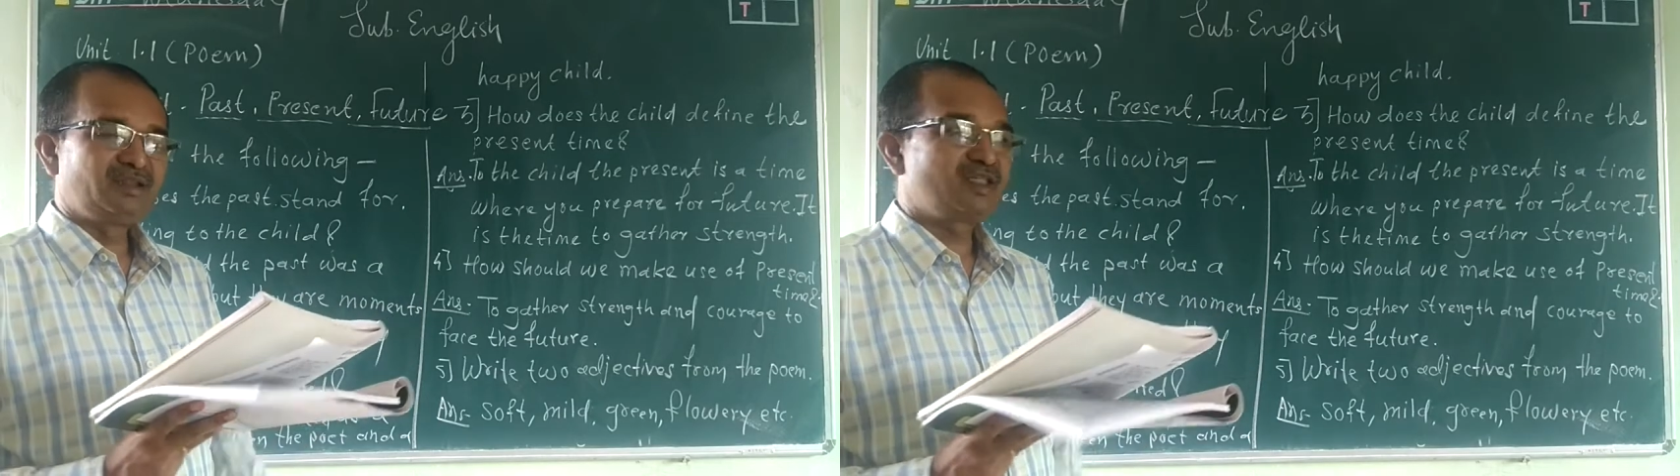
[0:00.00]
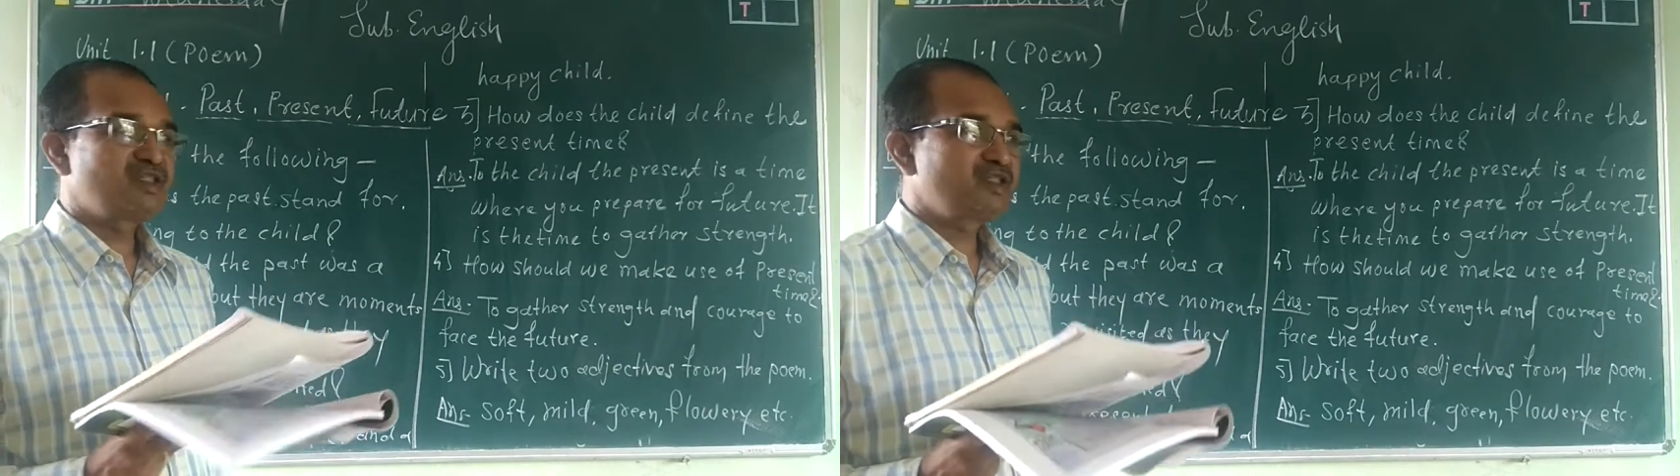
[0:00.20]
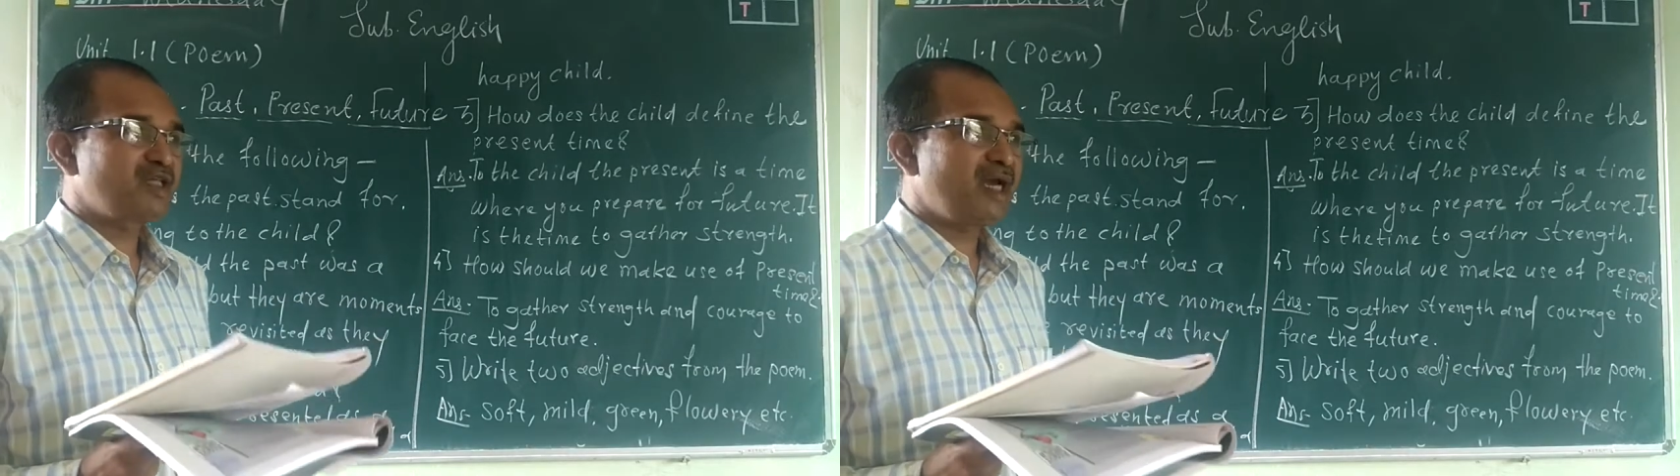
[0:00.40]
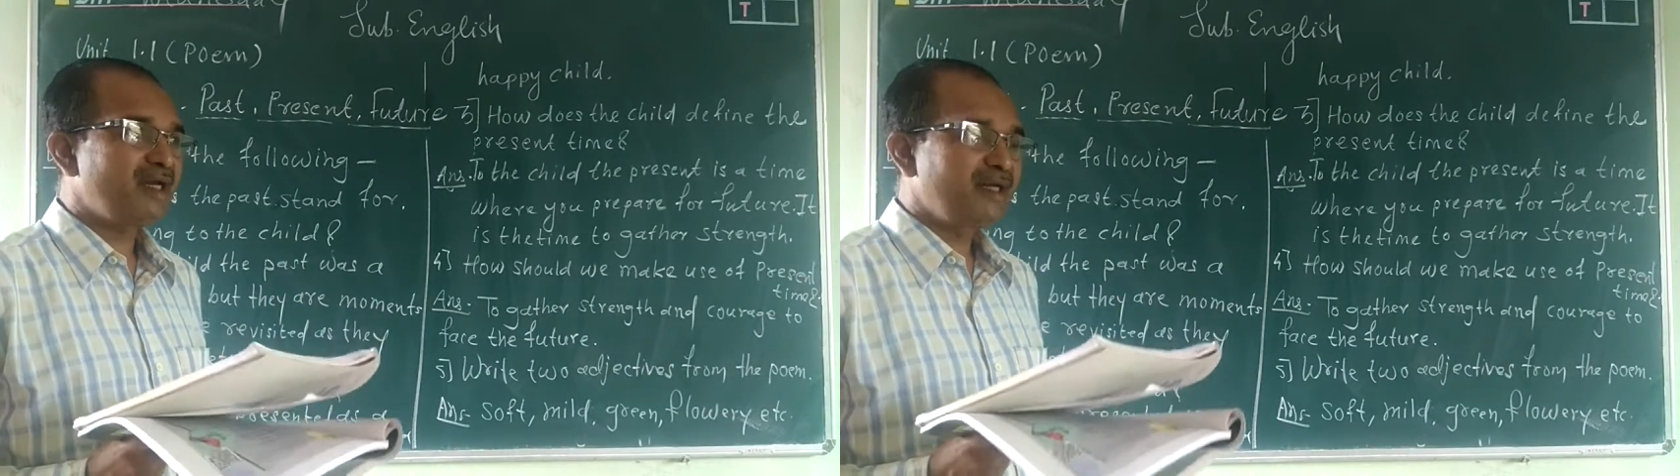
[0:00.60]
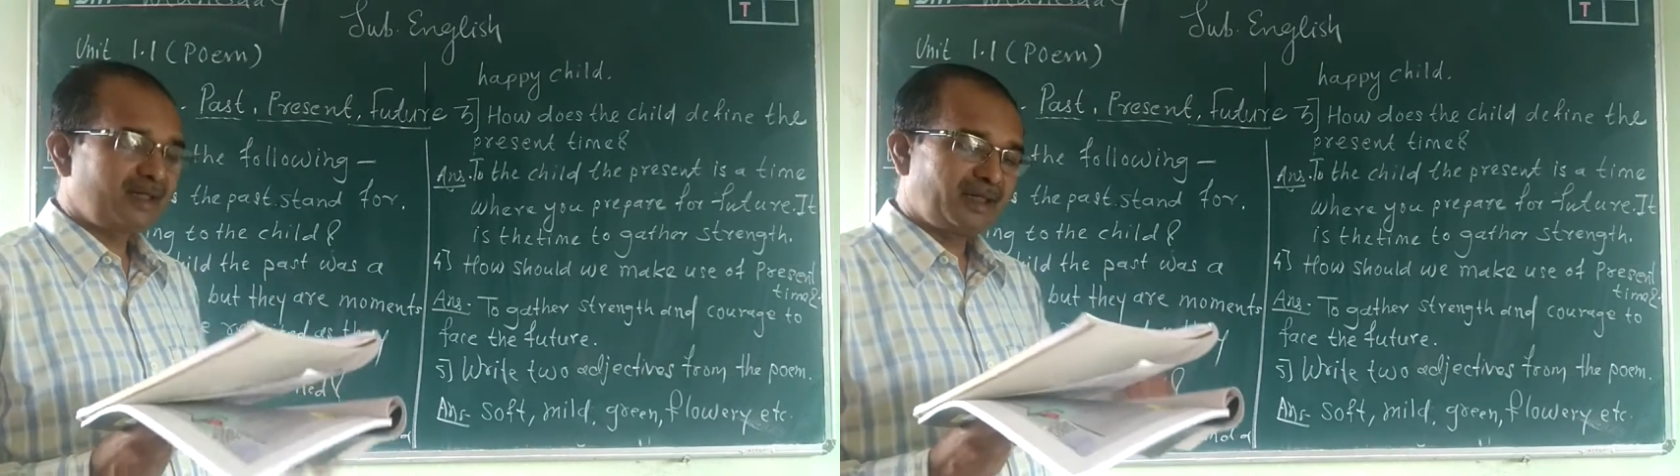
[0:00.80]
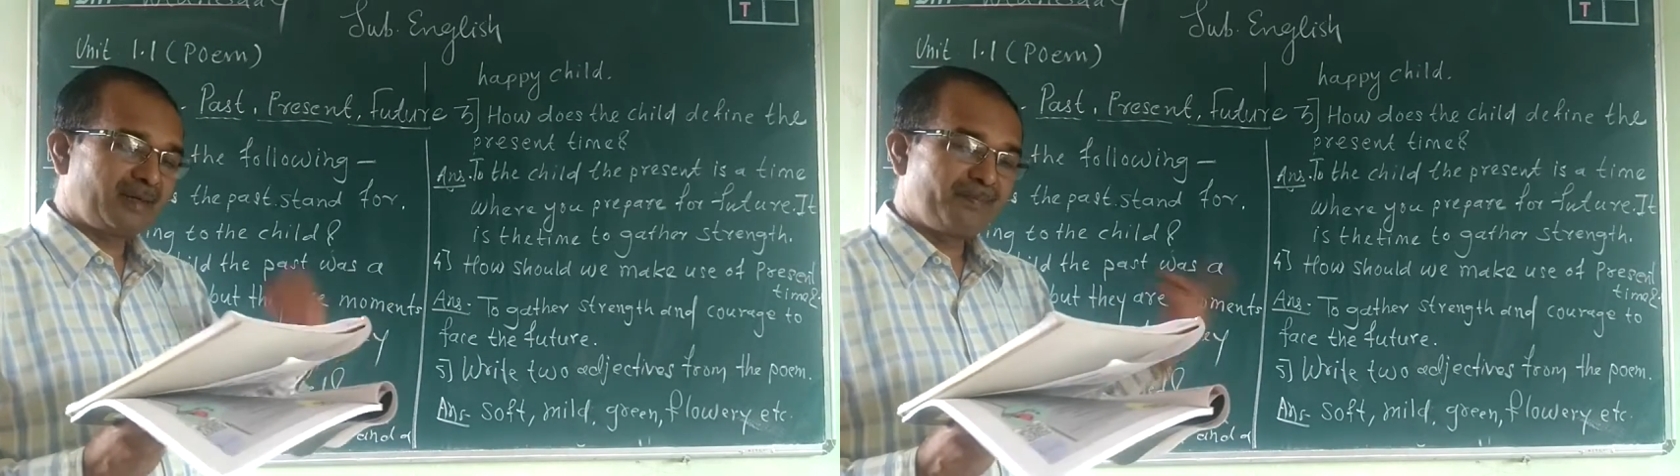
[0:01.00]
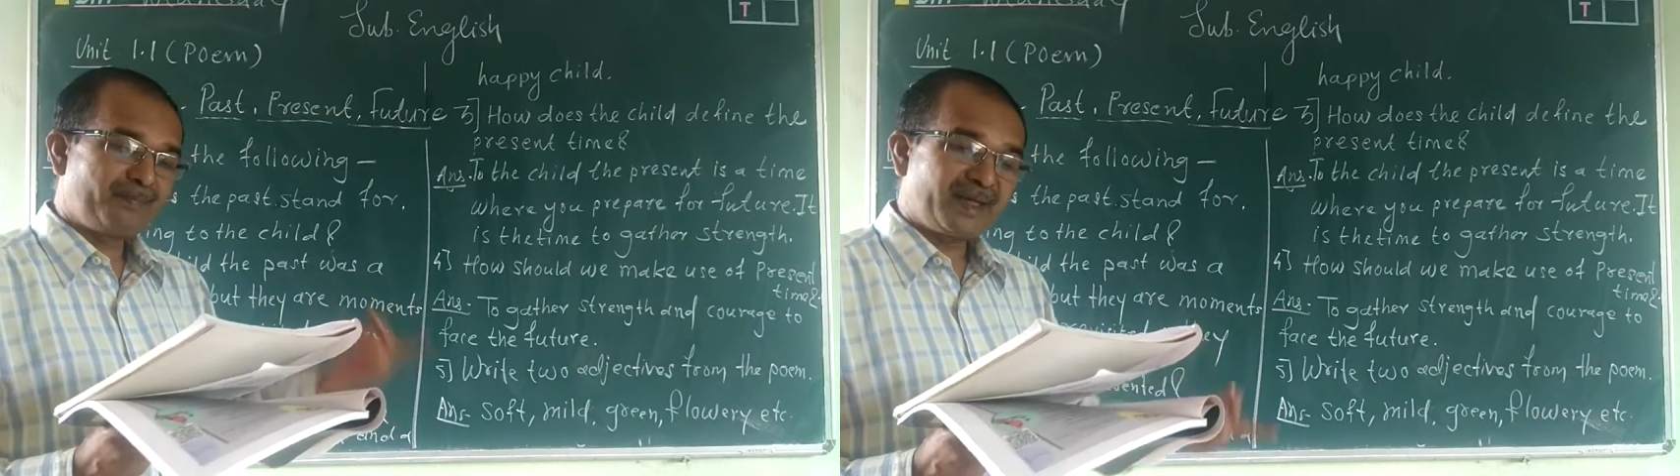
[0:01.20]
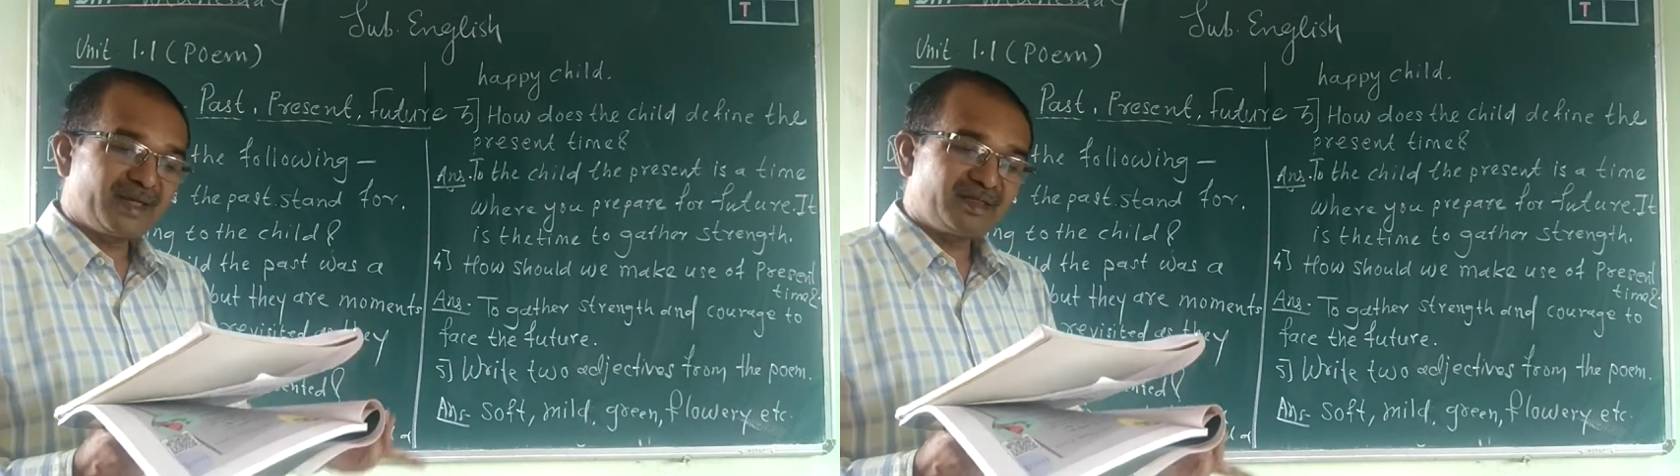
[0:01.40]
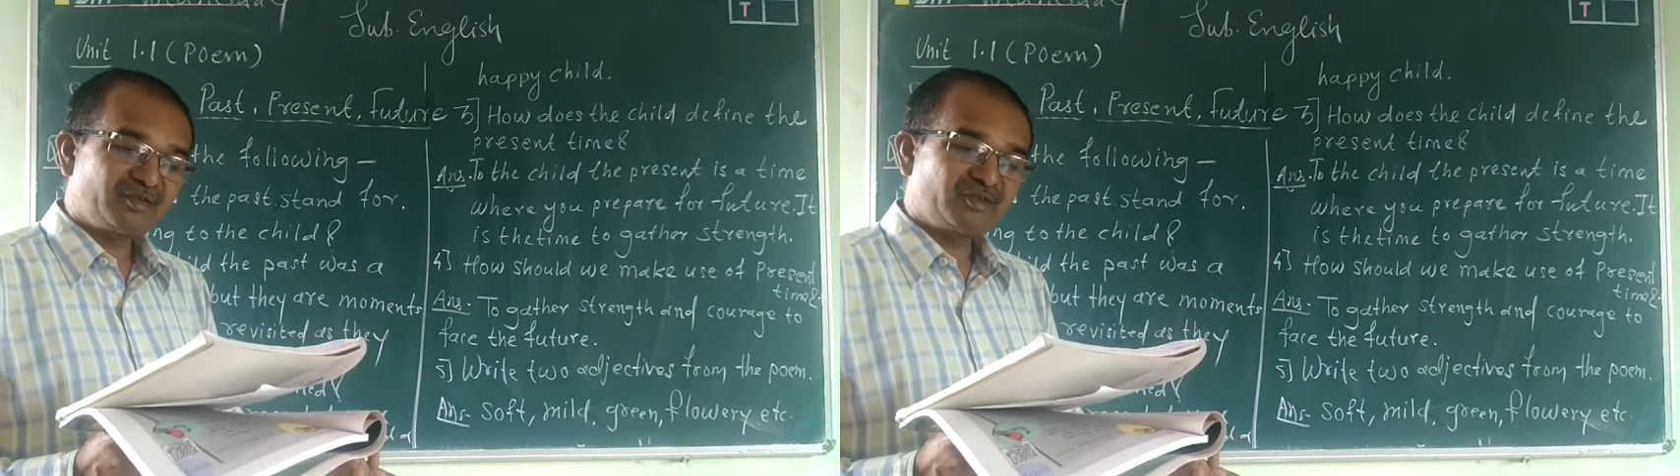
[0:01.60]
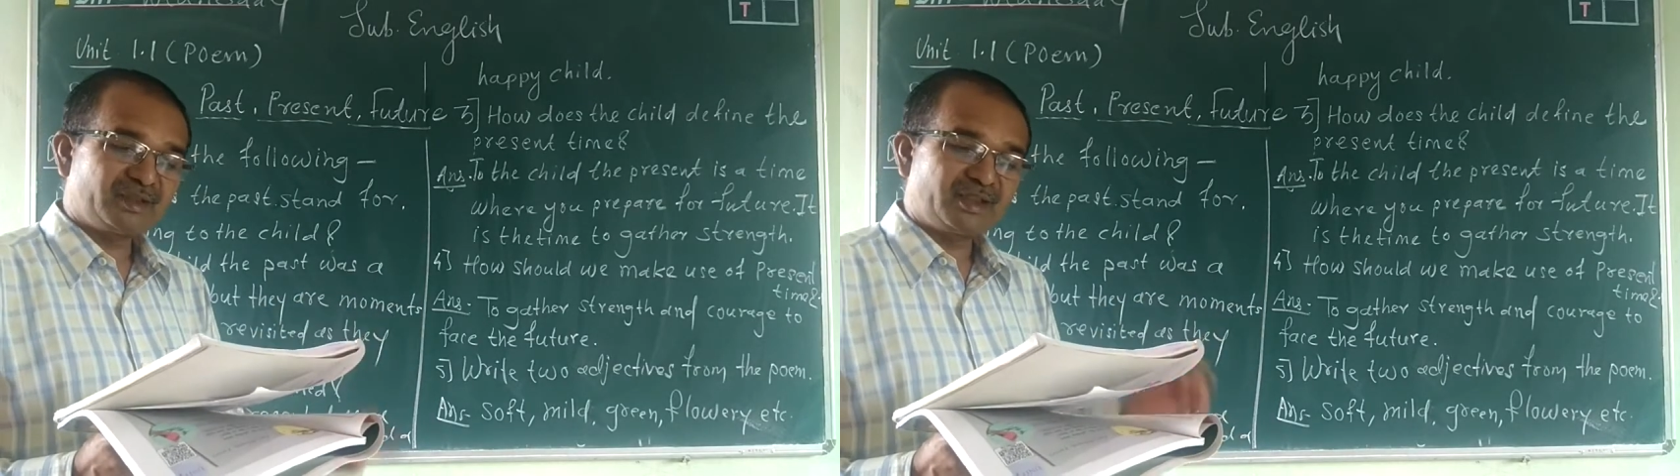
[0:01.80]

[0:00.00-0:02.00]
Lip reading: the child compares